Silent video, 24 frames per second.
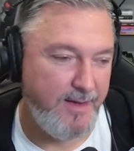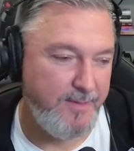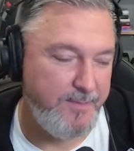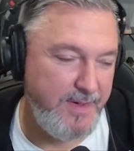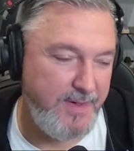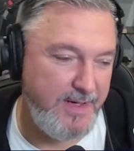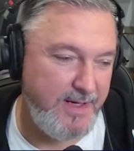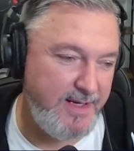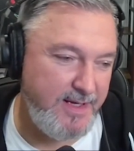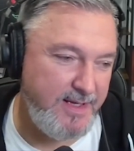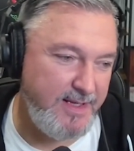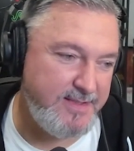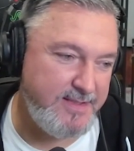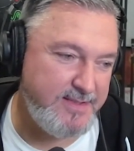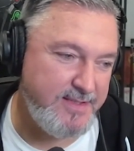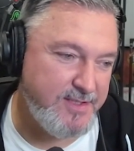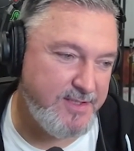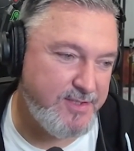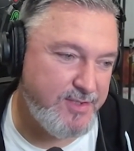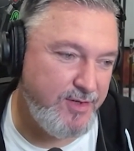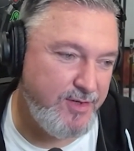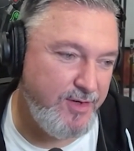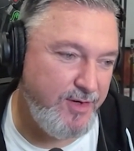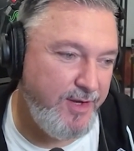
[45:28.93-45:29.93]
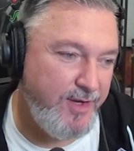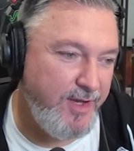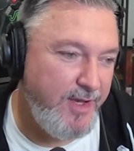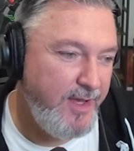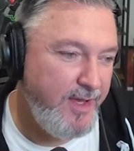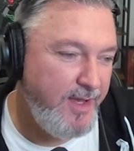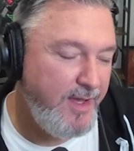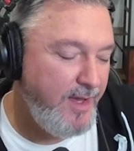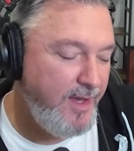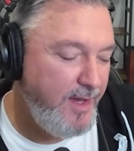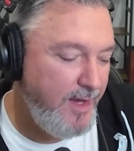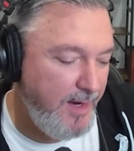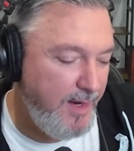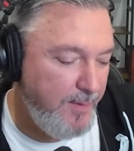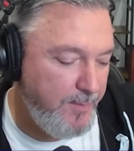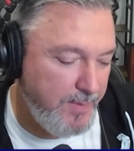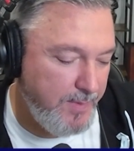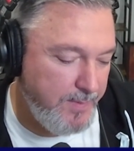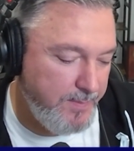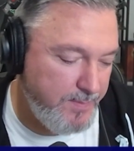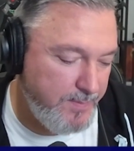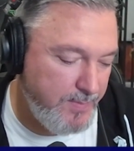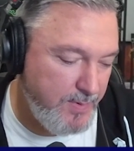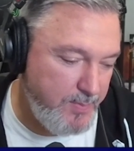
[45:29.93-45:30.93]
I mean, it's good.
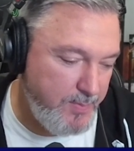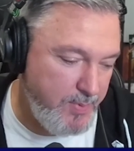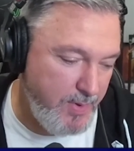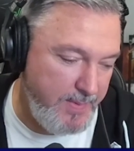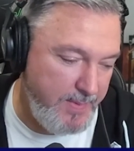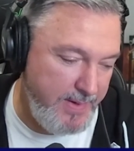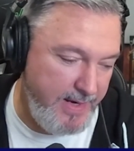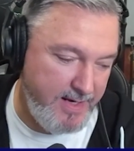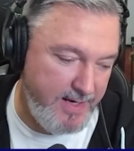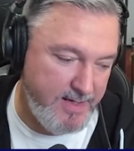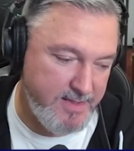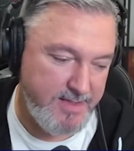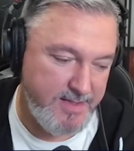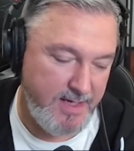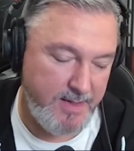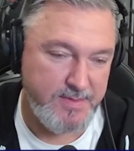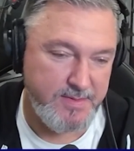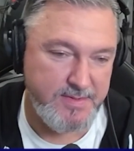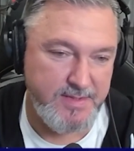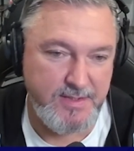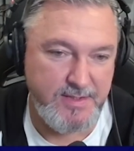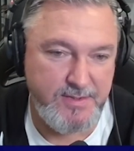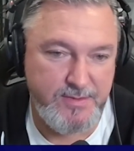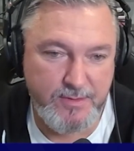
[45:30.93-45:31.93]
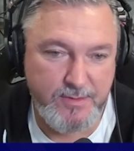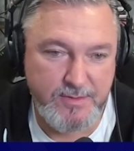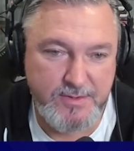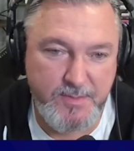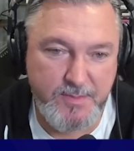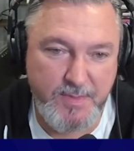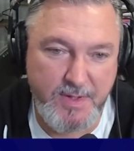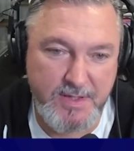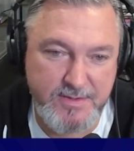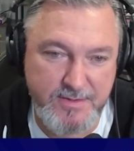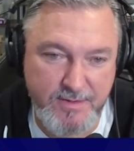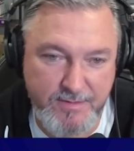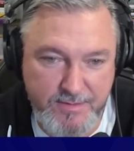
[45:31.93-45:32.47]
We're probably out of time because I talk too much.